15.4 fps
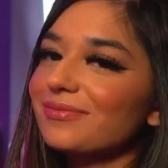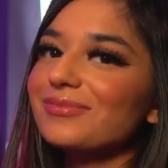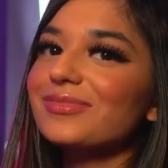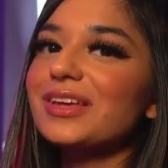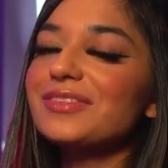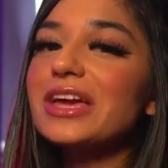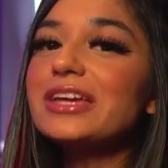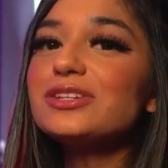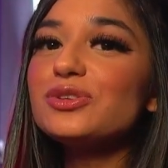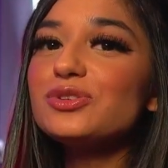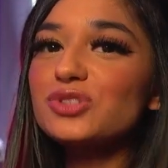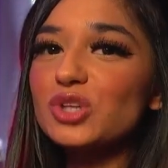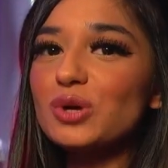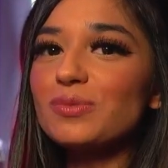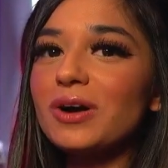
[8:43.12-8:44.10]
Thank you
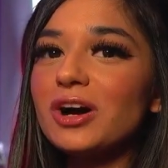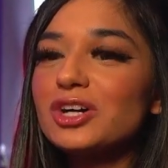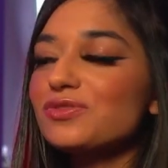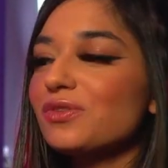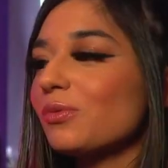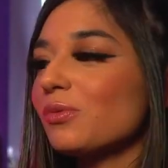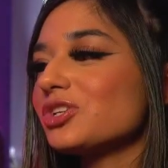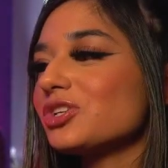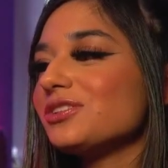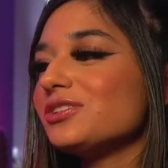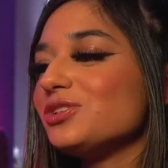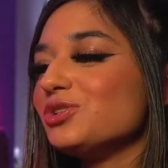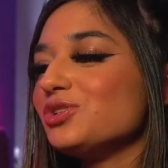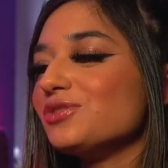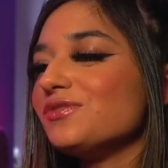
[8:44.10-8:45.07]
so much for watching this
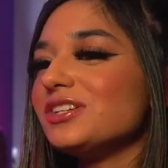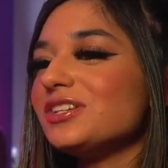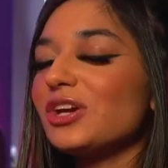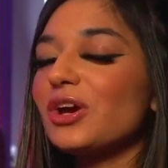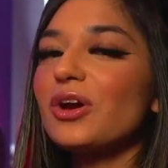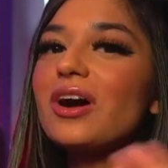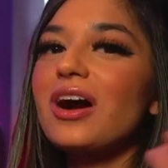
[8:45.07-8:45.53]
YouTube video.